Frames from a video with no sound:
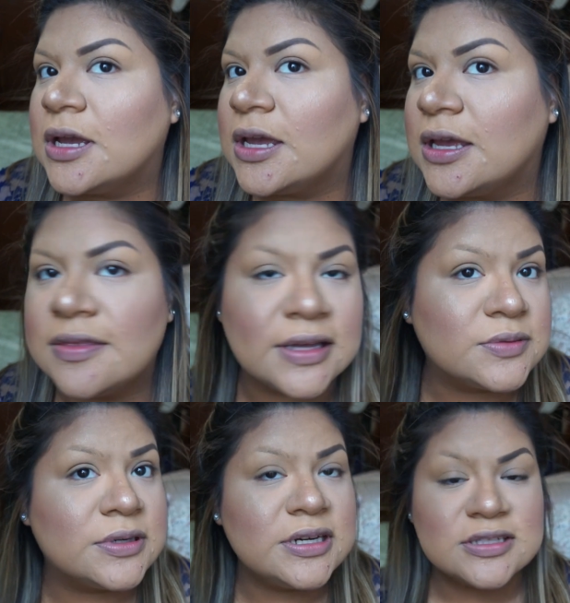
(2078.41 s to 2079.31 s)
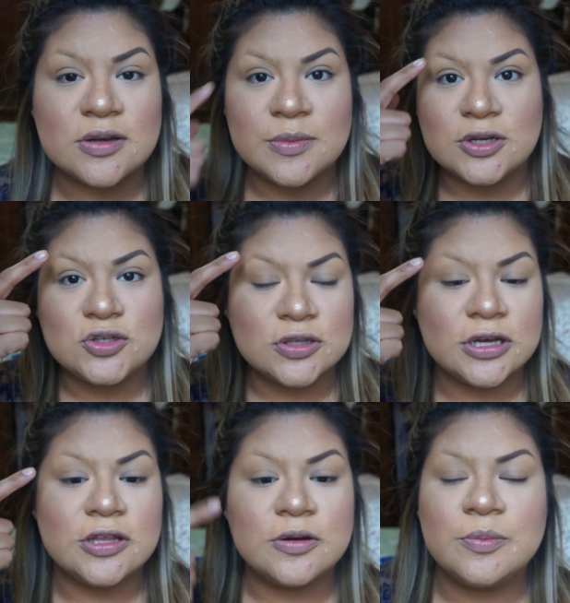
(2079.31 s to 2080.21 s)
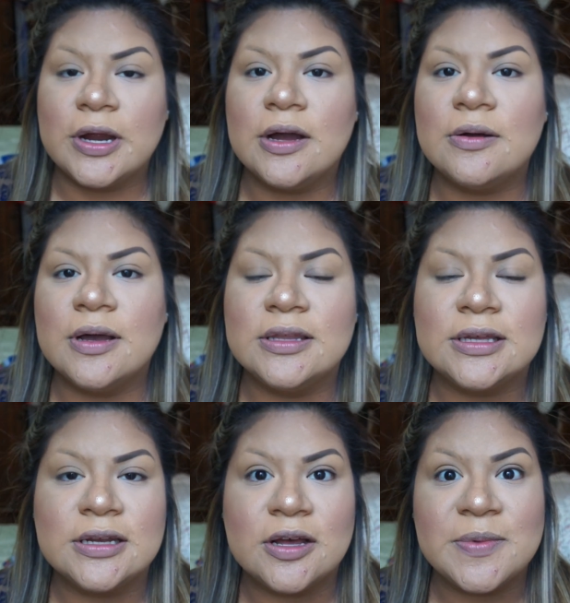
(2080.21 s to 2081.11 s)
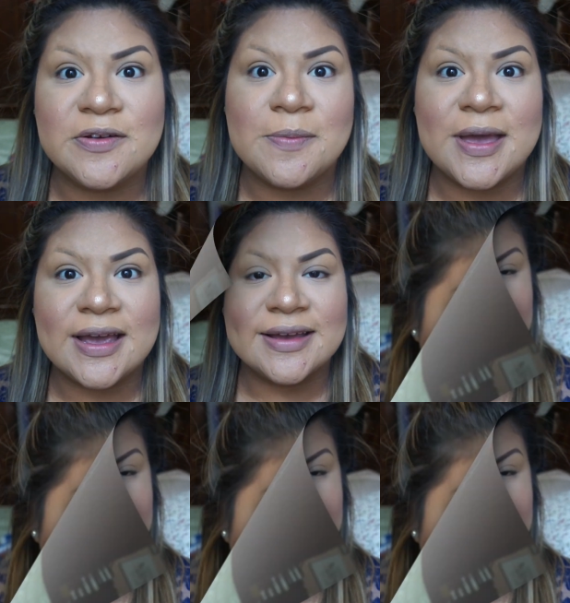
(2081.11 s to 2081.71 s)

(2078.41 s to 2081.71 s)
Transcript: And that's what it is. So I'm going to do the other brow and then I'll be right back.